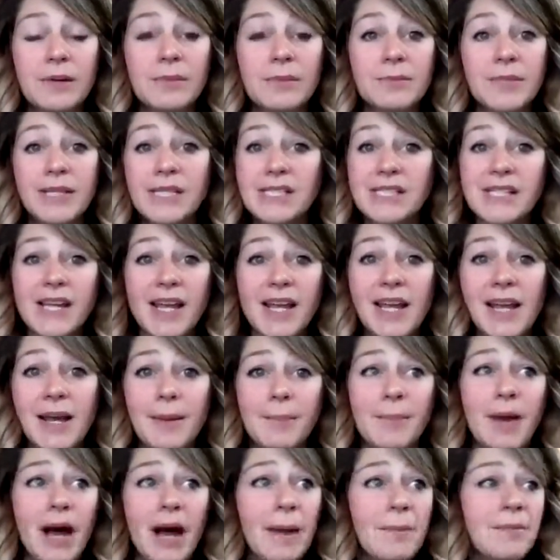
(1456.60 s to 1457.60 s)
Because I
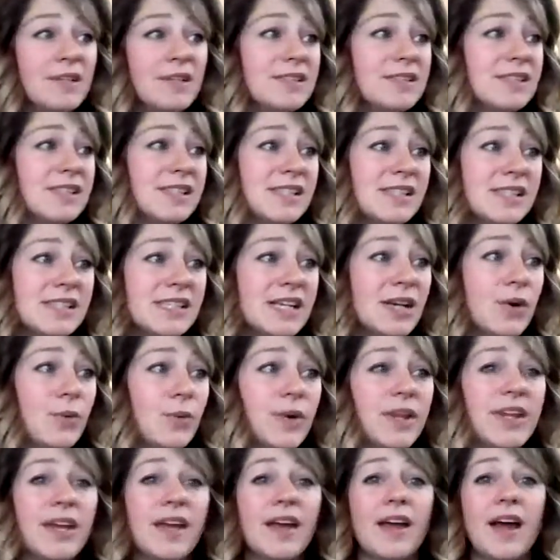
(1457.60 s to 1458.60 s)
am. I'm going to stick
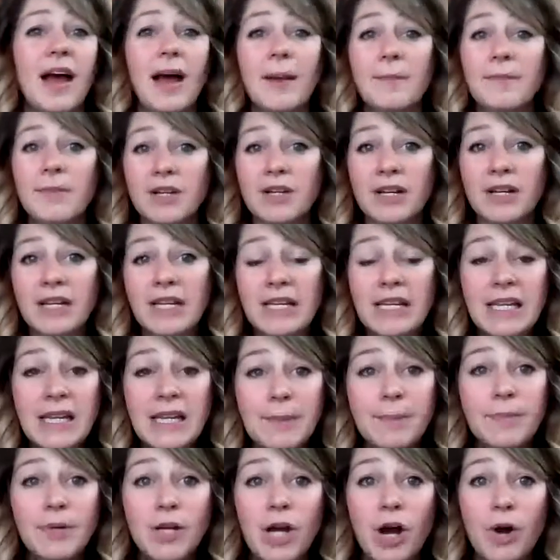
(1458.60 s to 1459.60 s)
with it. I'm going to
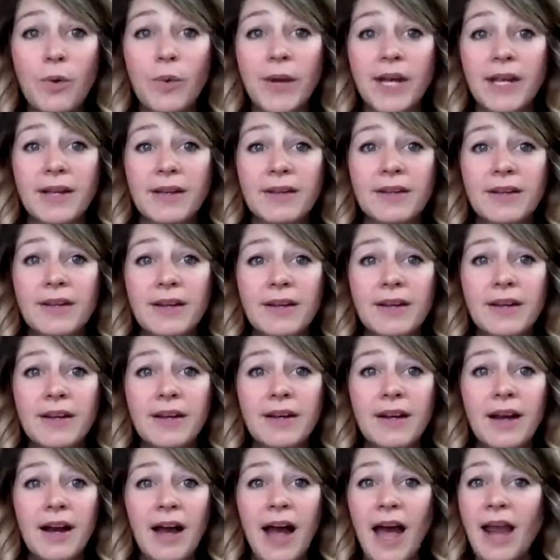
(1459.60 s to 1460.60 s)
keep going.
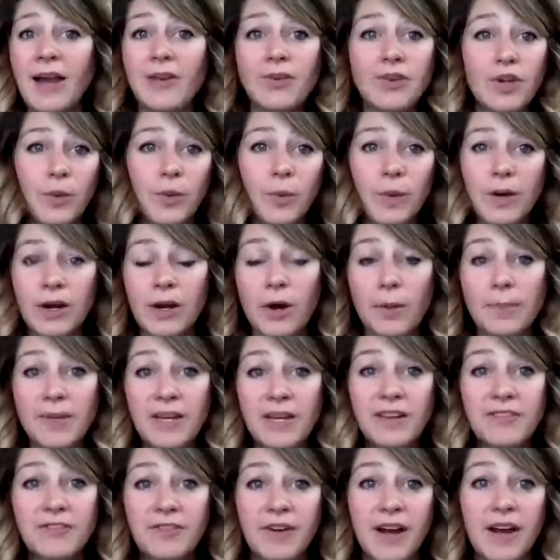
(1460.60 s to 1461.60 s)
I don't know where I'll
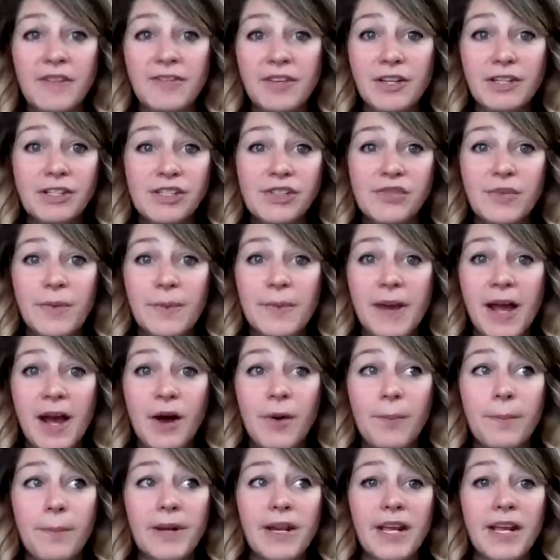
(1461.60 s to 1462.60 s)
be in 5 years from
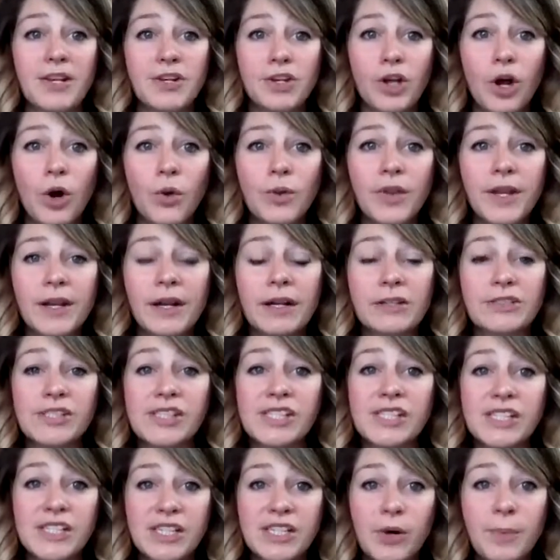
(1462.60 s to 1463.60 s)
now, but I know that I'll
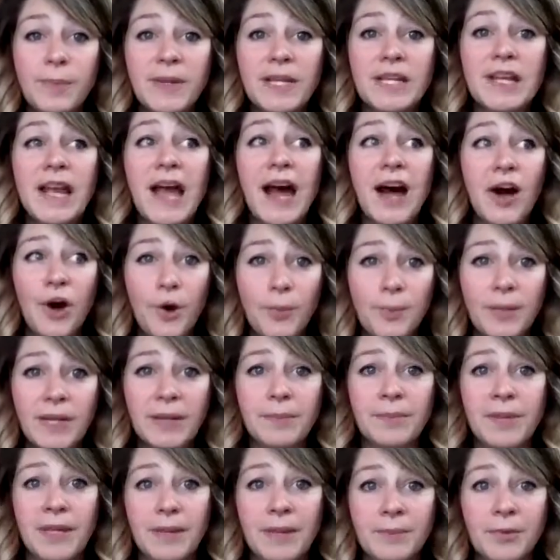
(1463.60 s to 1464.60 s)
still be
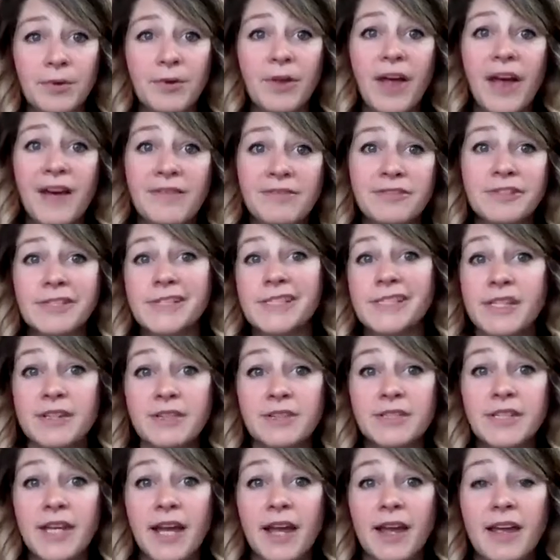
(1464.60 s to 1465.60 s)
helping people every
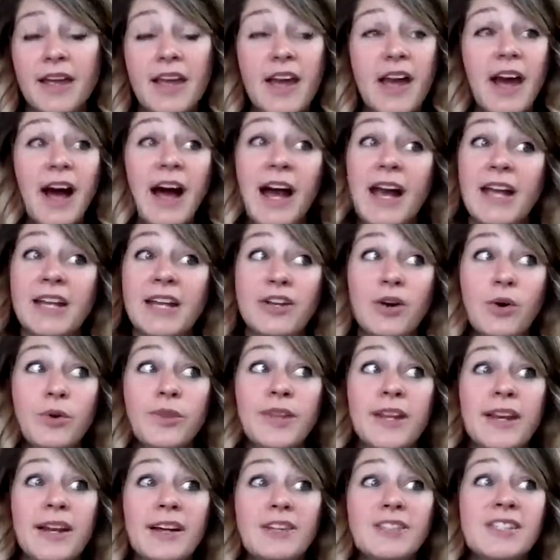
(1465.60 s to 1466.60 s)
single day. I know
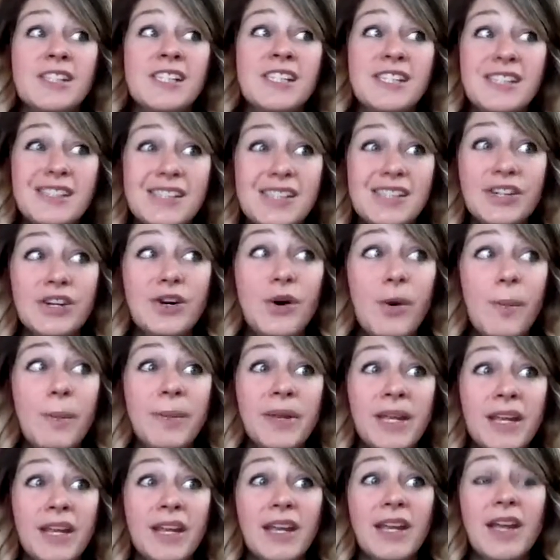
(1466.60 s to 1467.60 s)
that I'll still
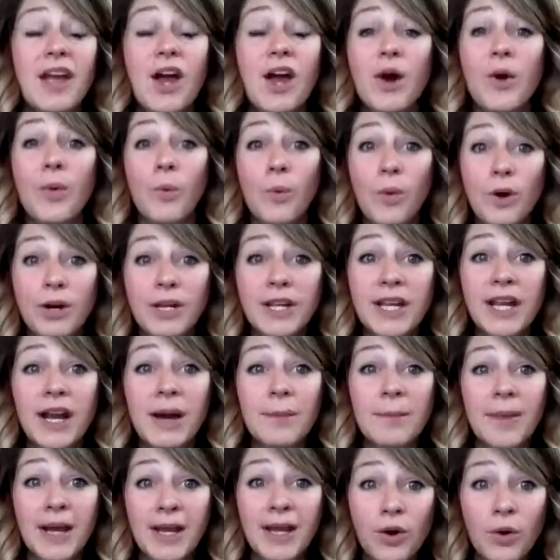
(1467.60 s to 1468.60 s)
be working
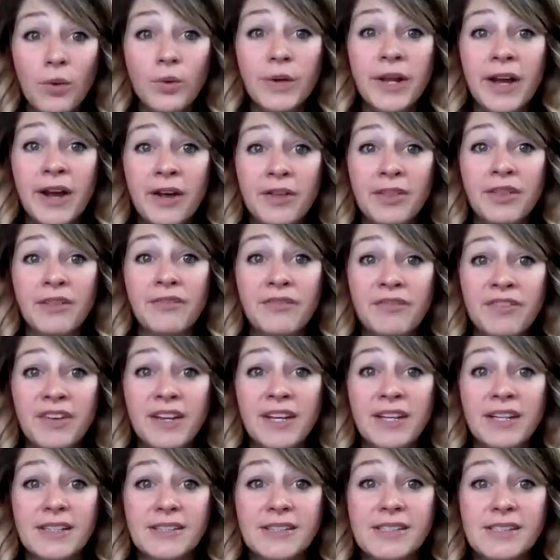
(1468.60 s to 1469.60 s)
on my own health and
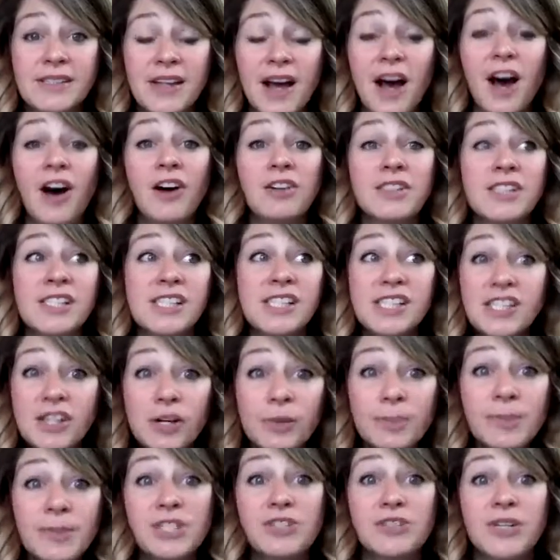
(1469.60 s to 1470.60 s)
fitness. I'll
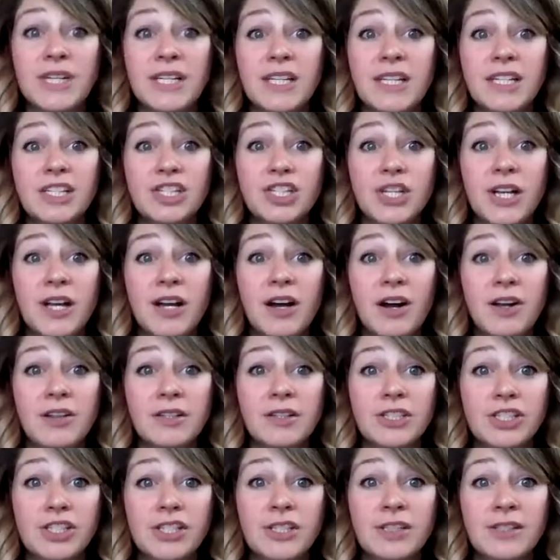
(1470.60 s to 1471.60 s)
still be drinking
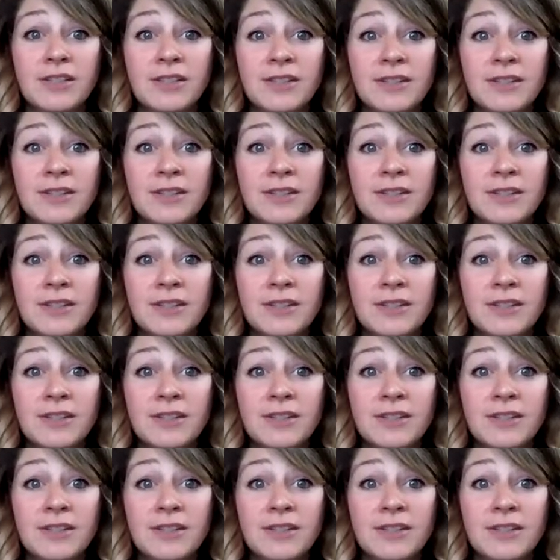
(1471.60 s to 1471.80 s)
Shakeology.